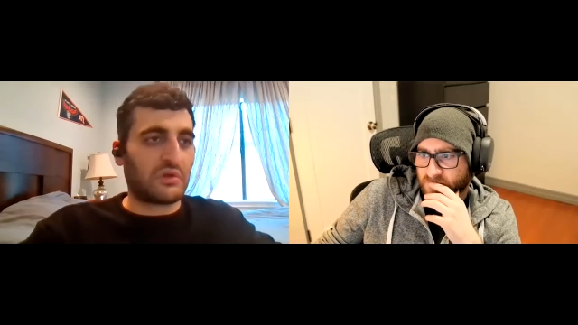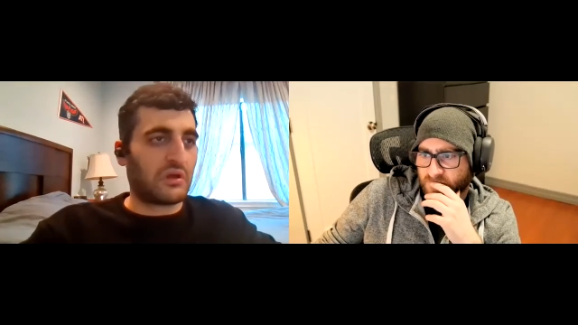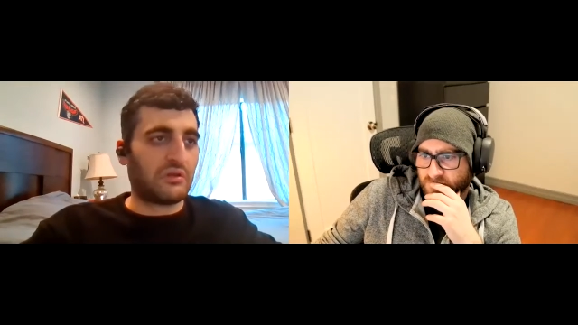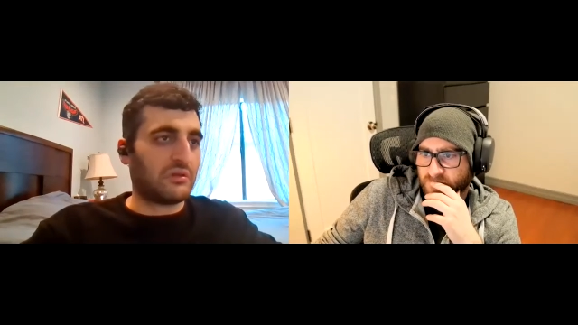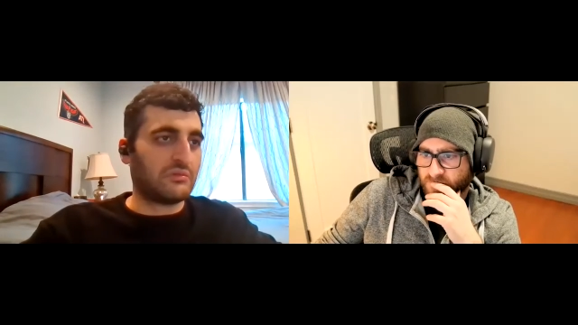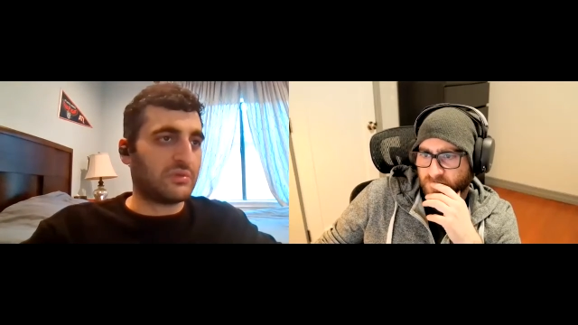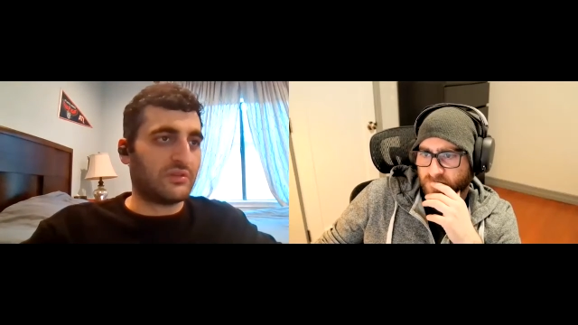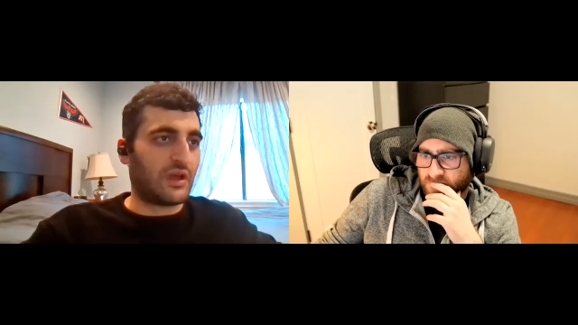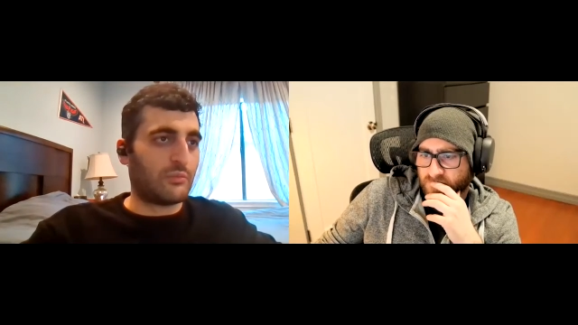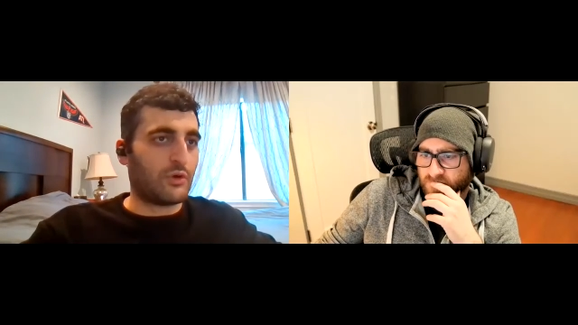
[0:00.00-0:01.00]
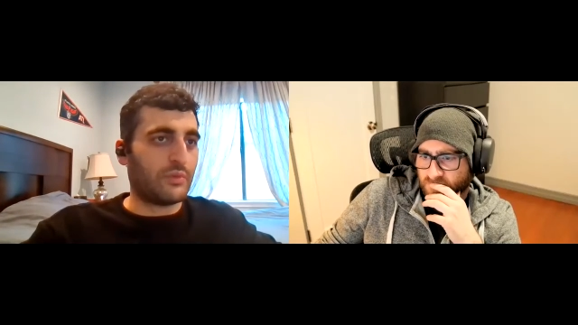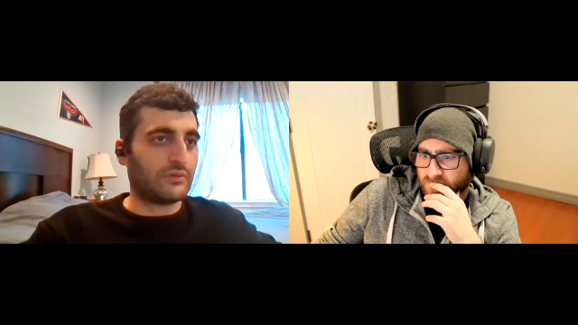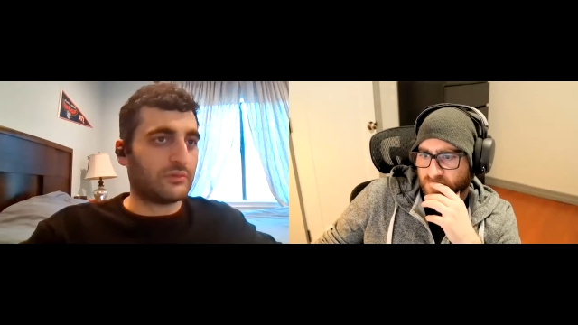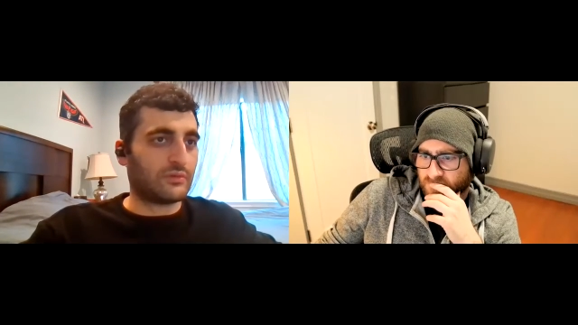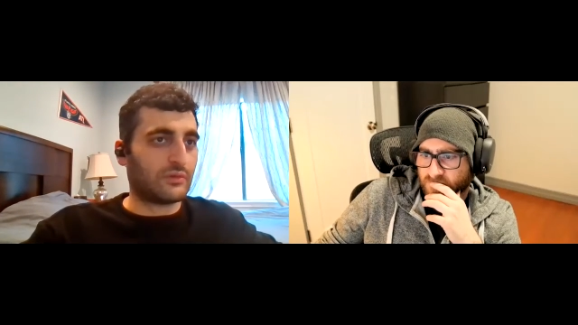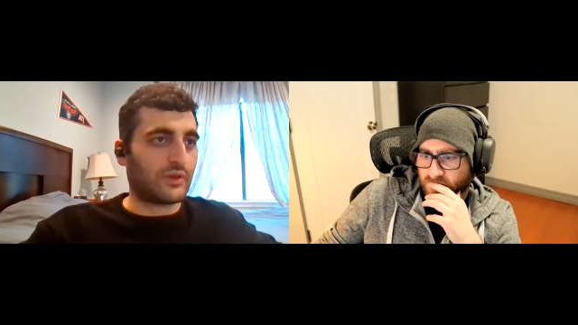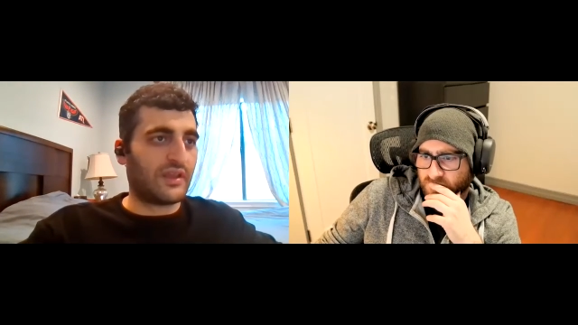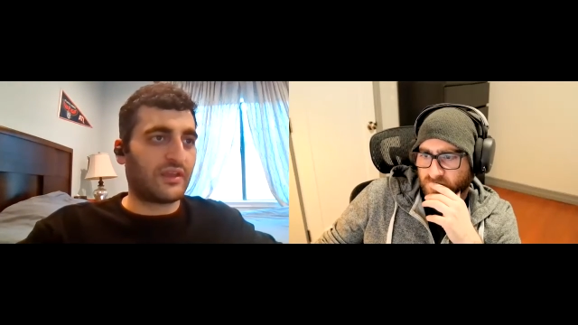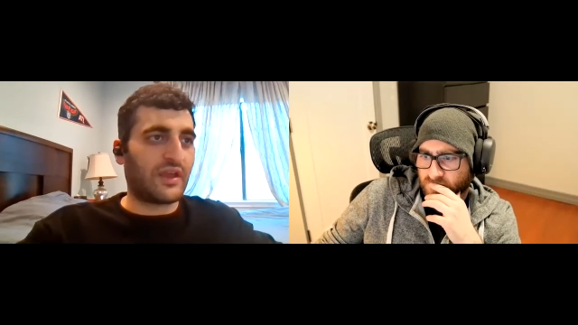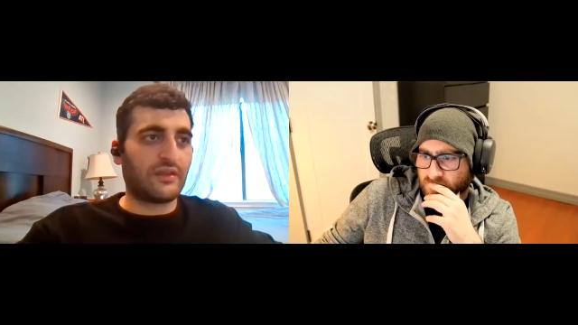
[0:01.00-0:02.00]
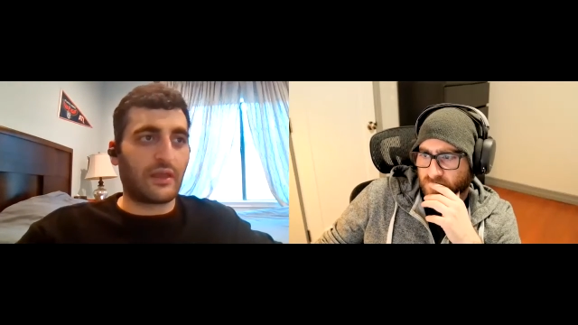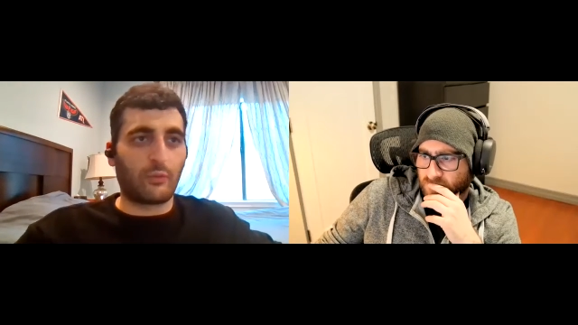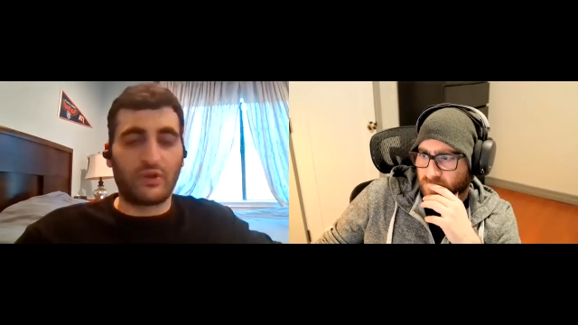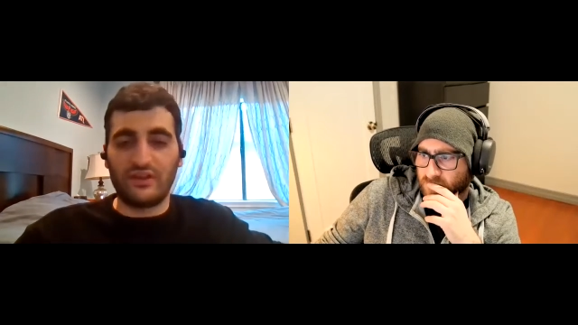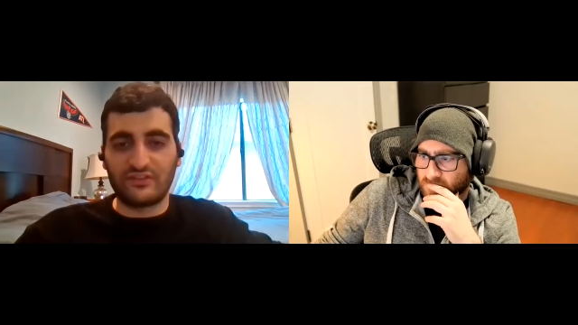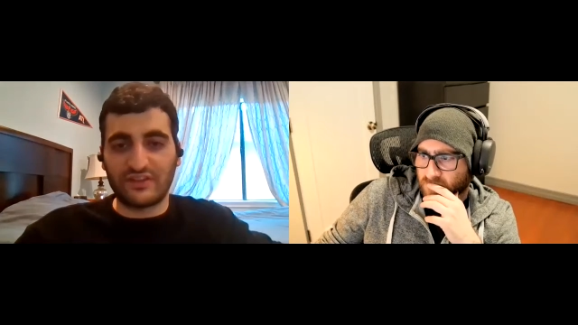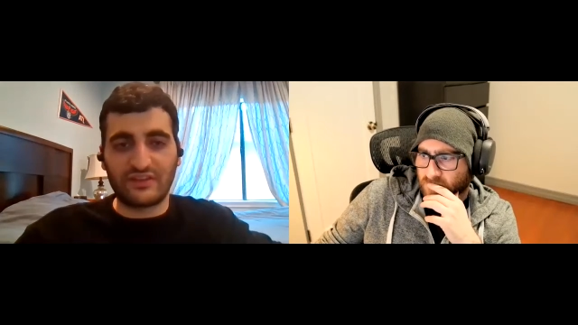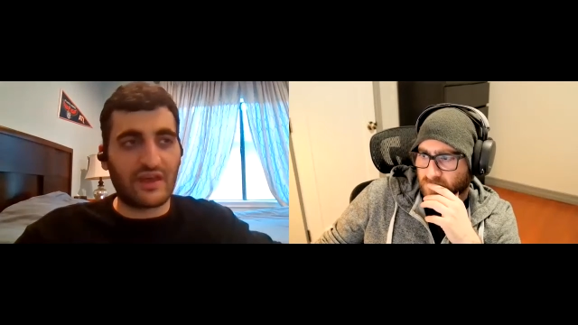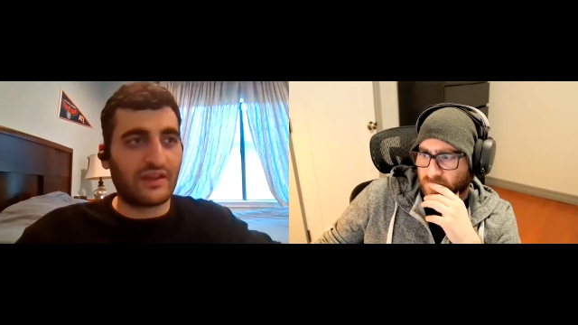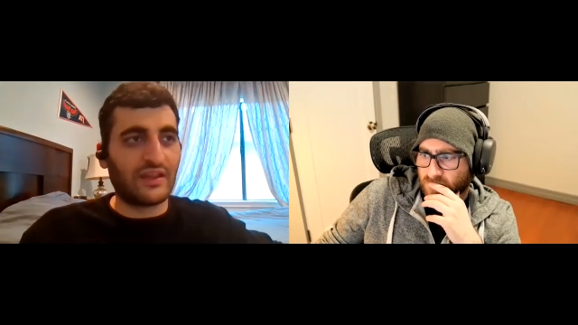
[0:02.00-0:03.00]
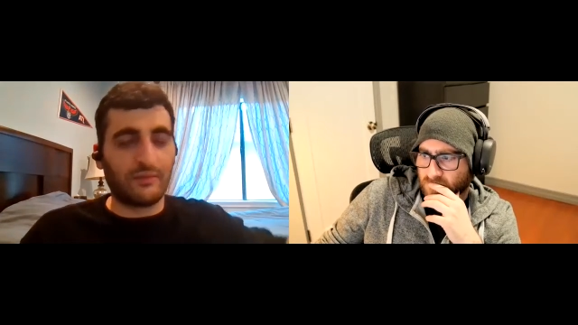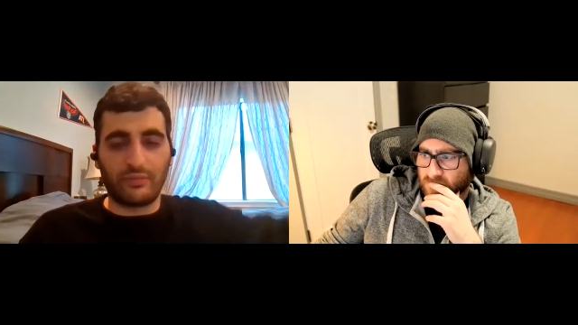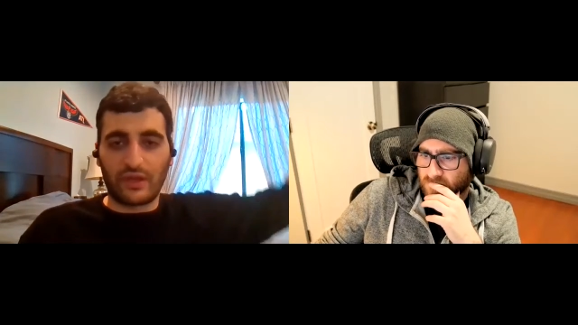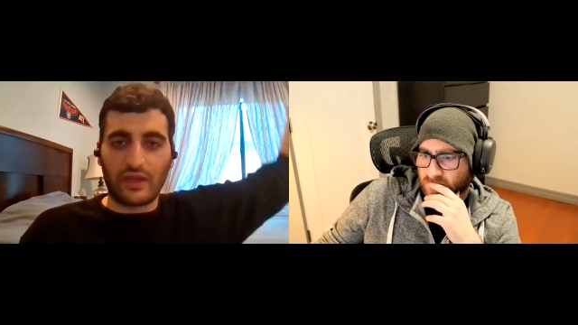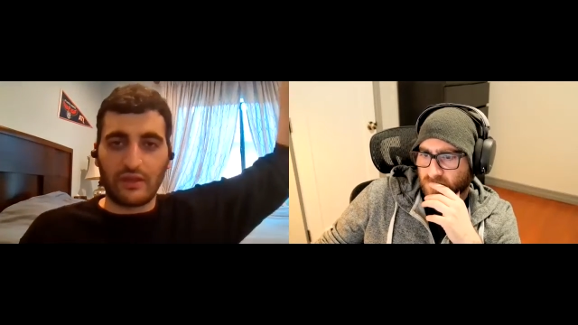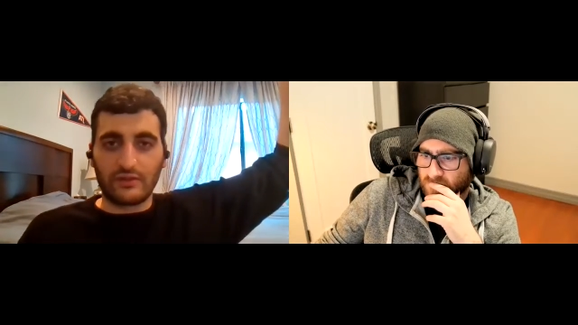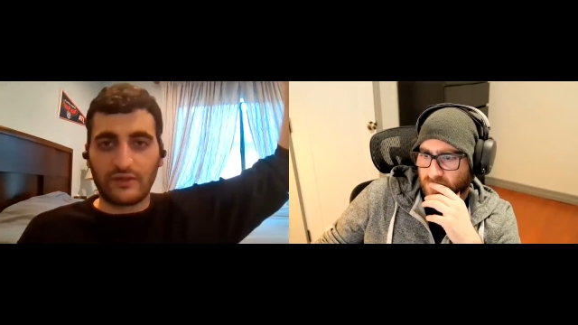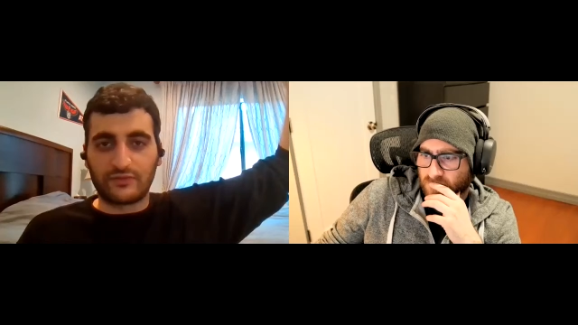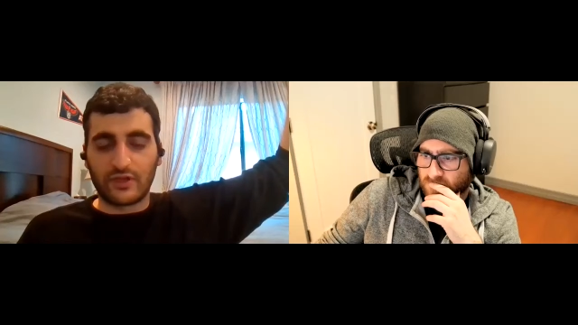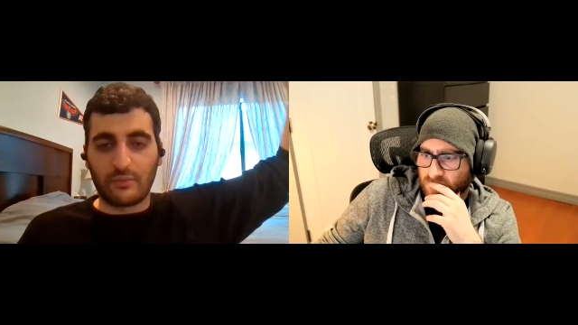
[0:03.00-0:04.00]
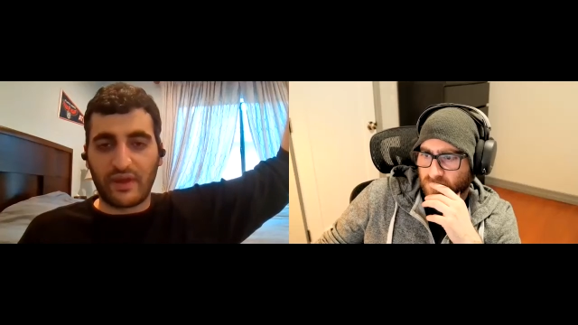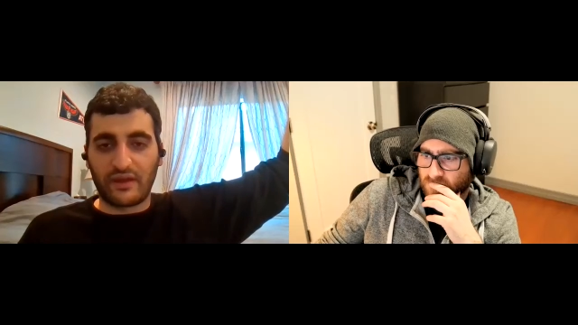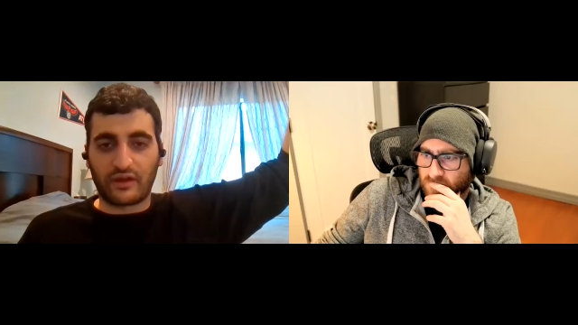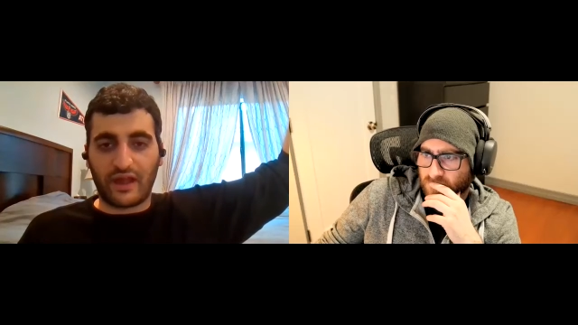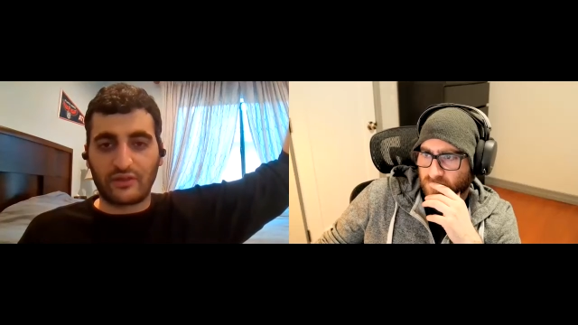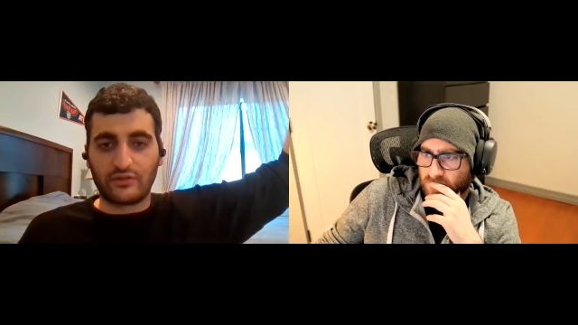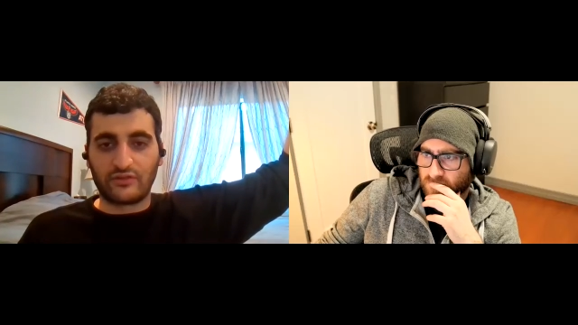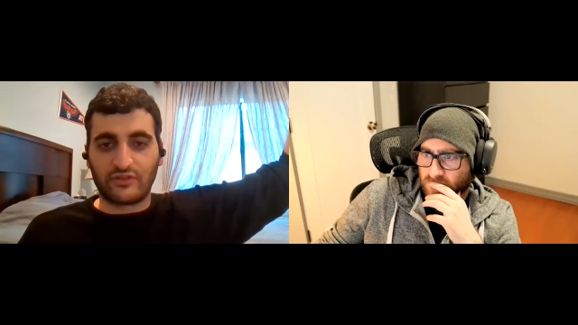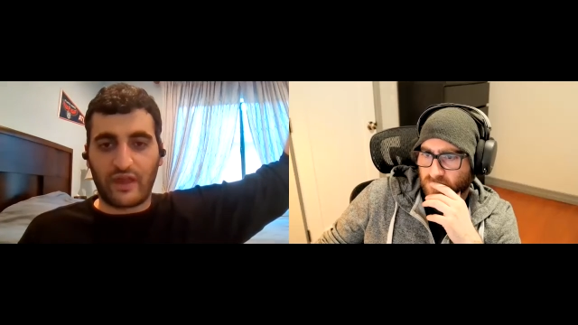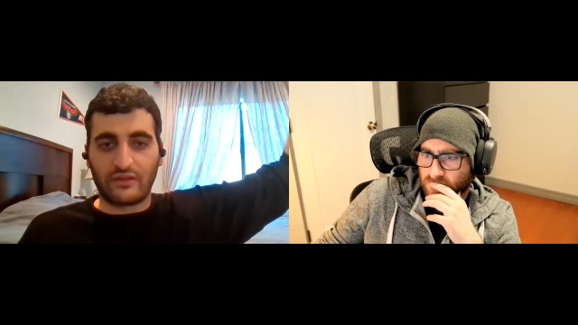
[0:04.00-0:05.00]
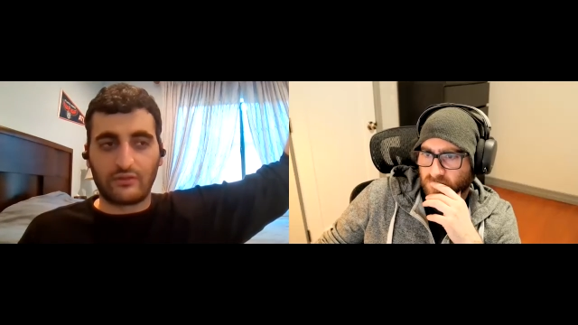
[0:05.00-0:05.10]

Speaker 1: I don't know in that moment. And again, like when he said that, and then he lifted up Eryk Anders' hand.